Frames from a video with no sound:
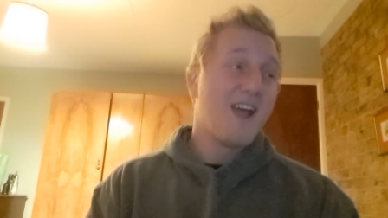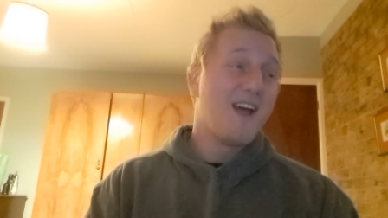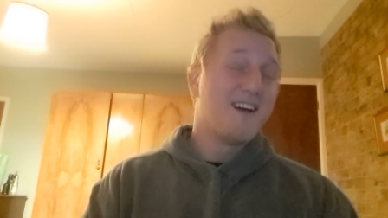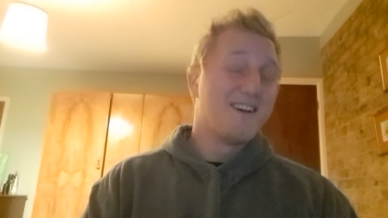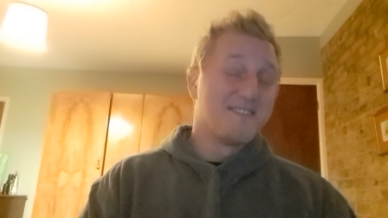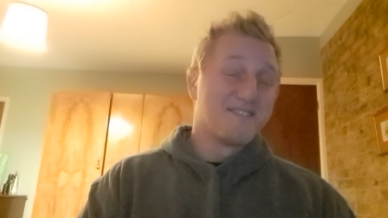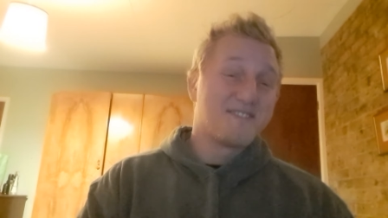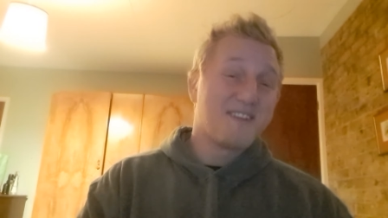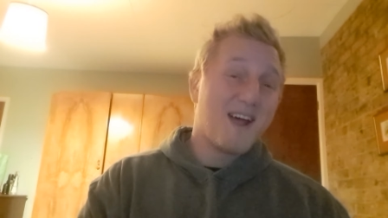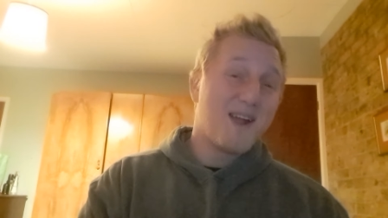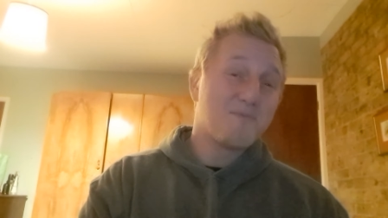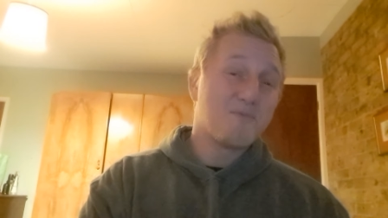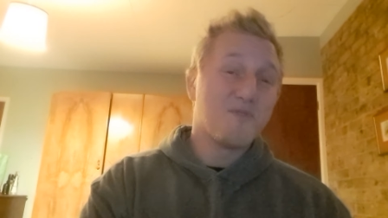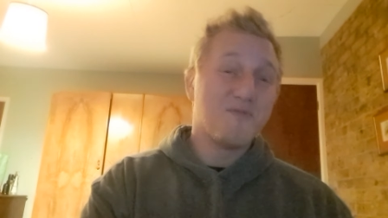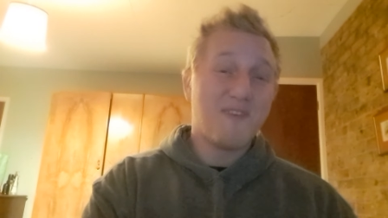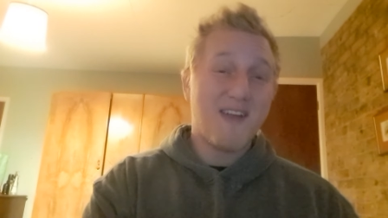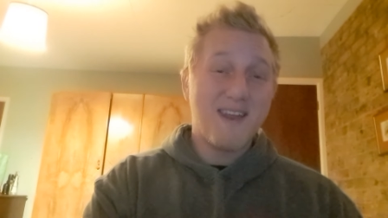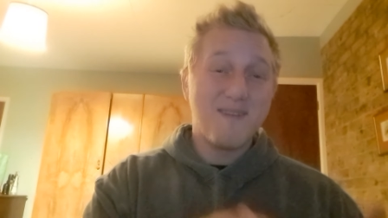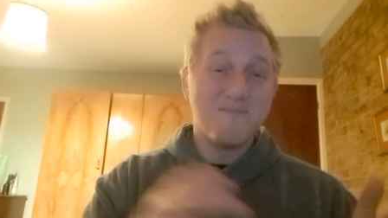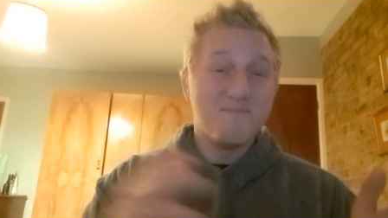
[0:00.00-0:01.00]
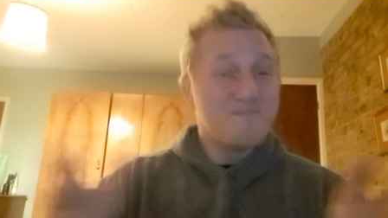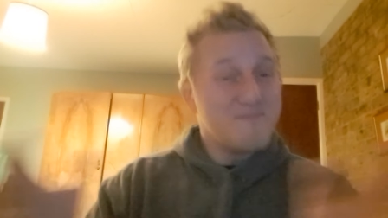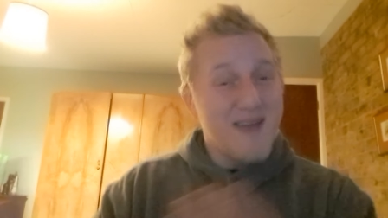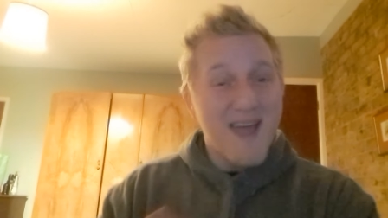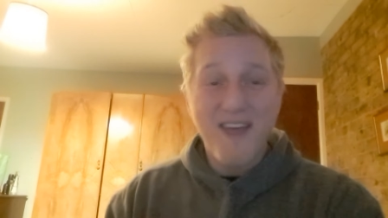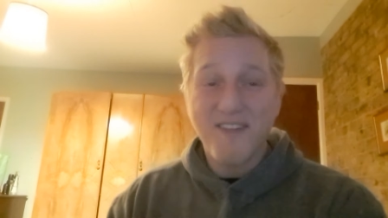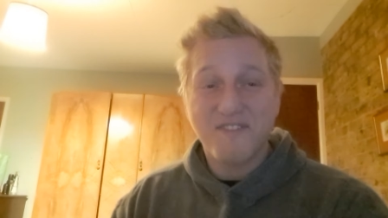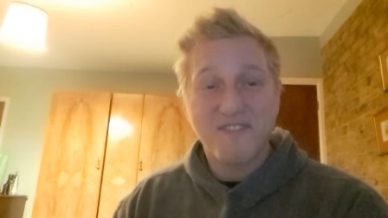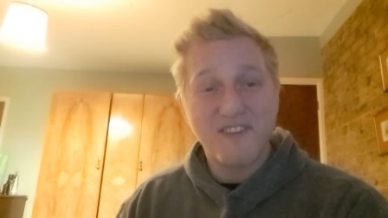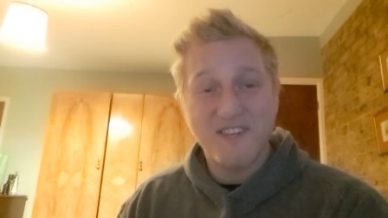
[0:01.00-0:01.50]
Hassan will then
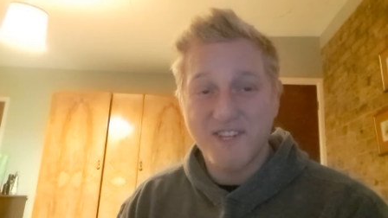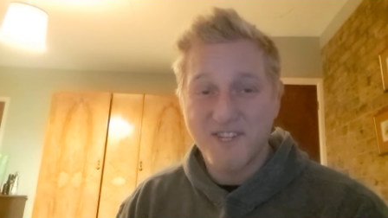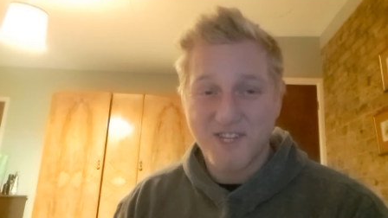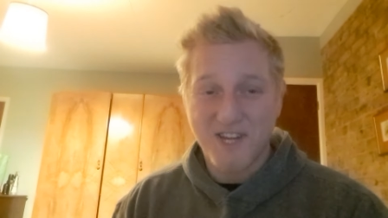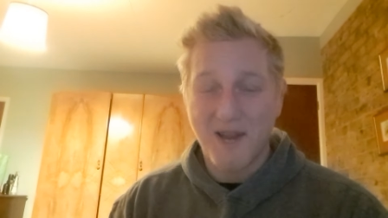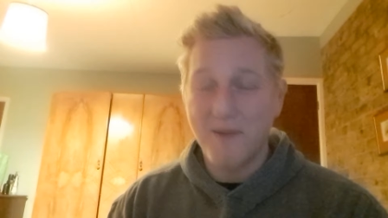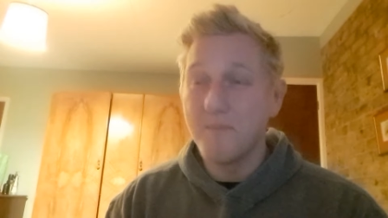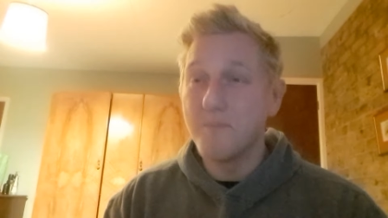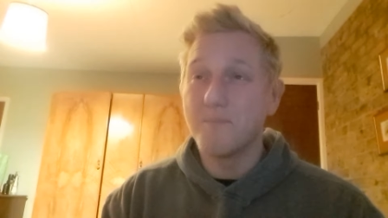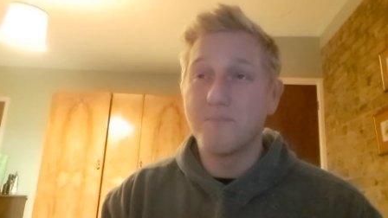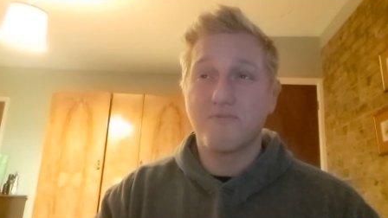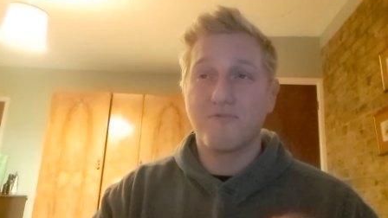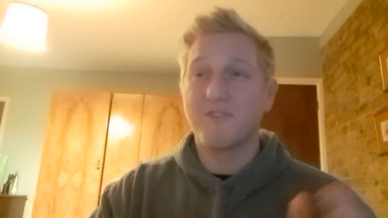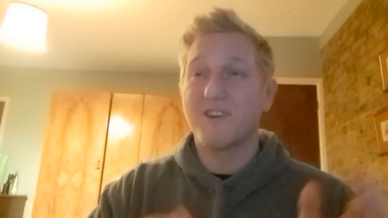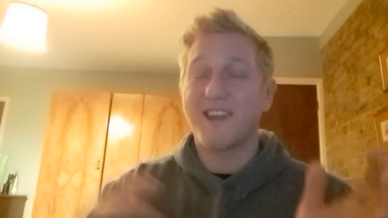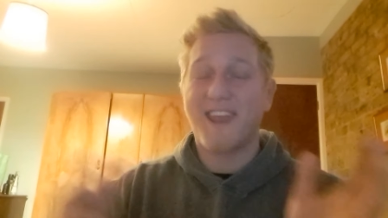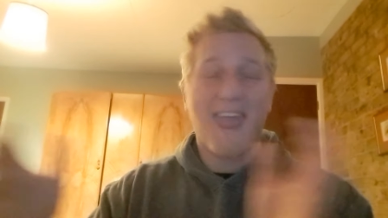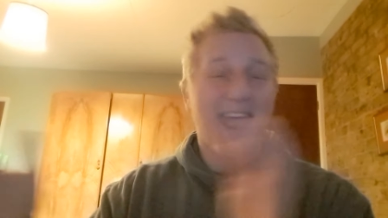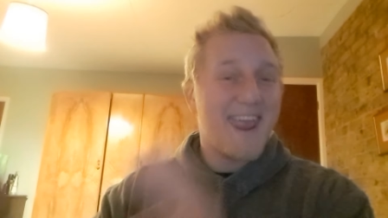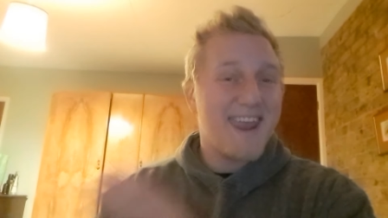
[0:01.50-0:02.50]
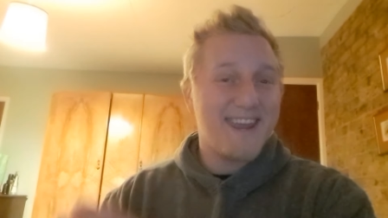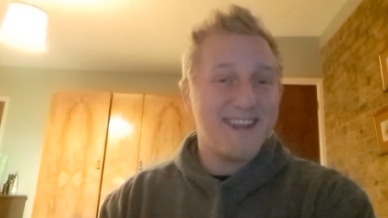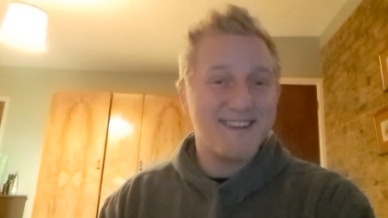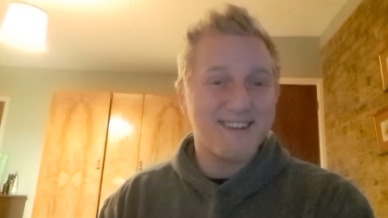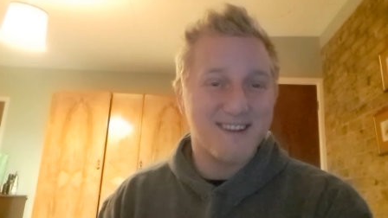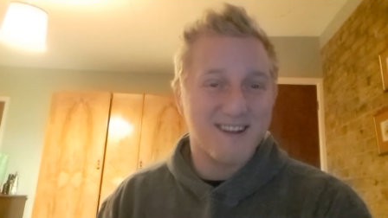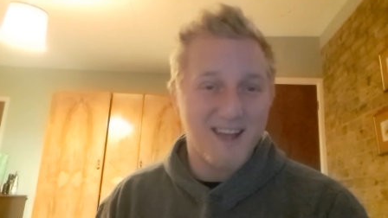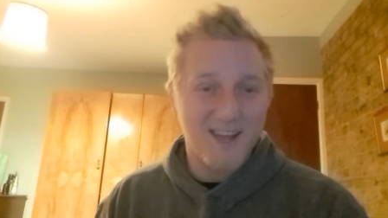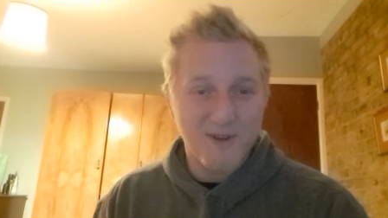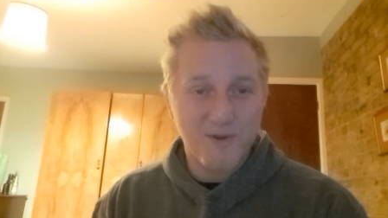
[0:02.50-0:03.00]
message and brigade
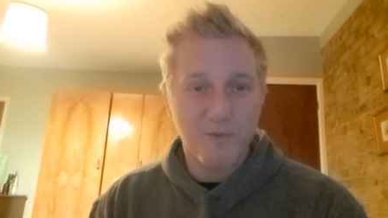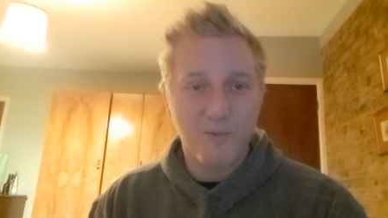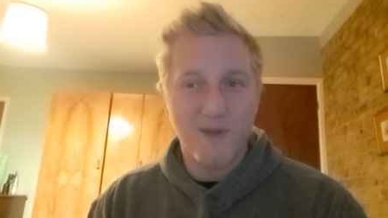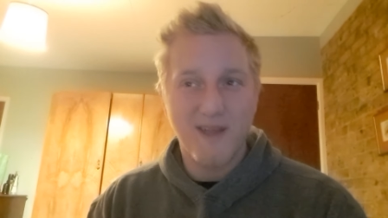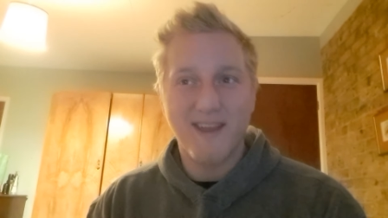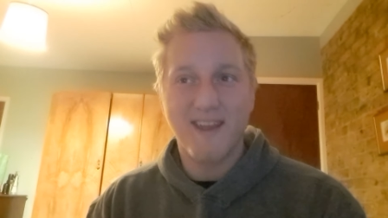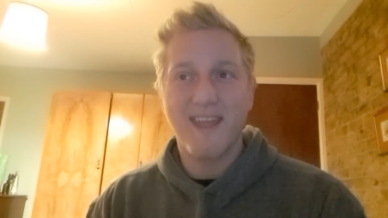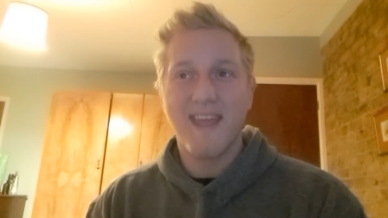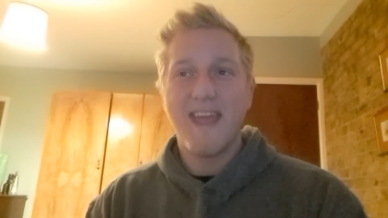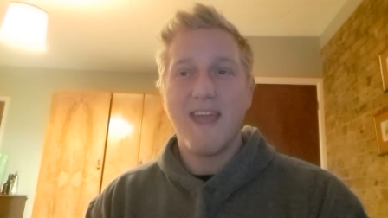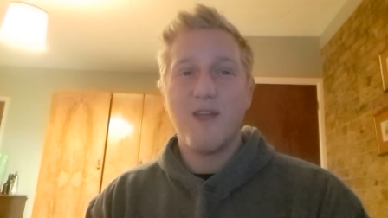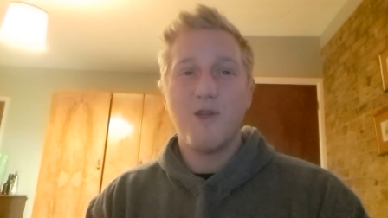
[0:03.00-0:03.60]
Ludwig,